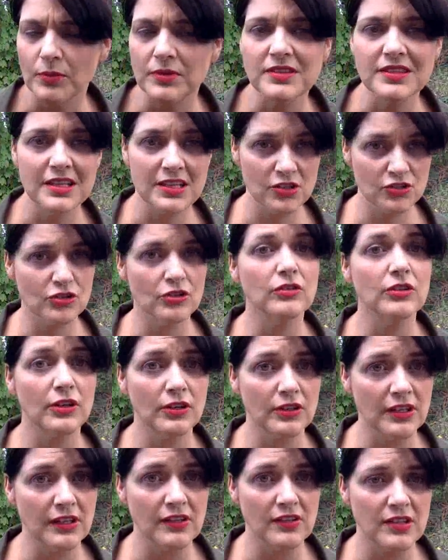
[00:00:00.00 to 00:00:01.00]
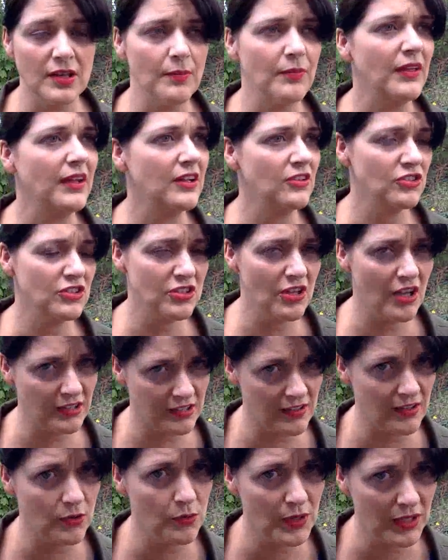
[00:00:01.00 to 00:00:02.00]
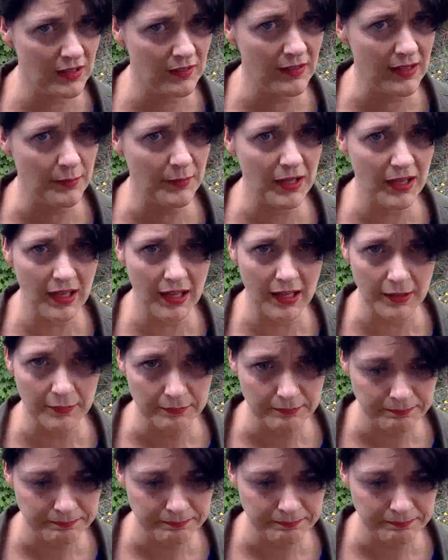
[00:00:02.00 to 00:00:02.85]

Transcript: See, because you're learning something, because you talked to the quitclaim guy.